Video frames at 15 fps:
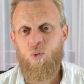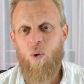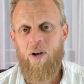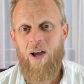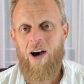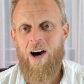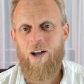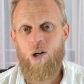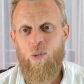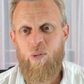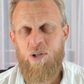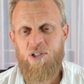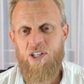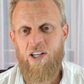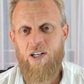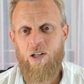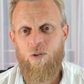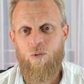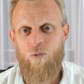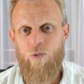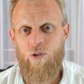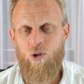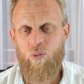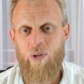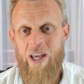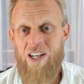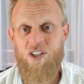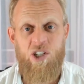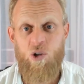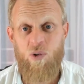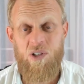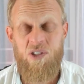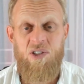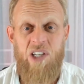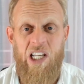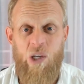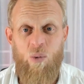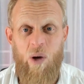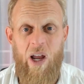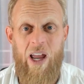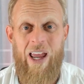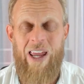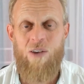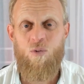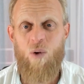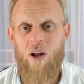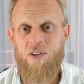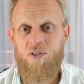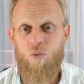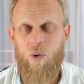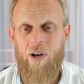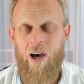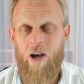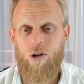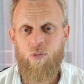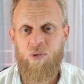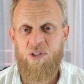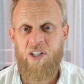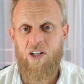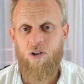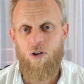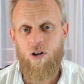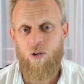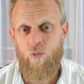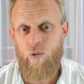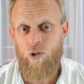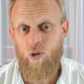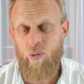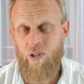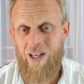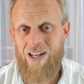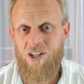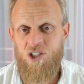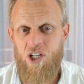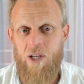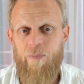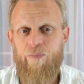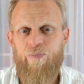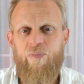one hundred percent renewable energy, or the city where it runs one hundred percent on renewable energy.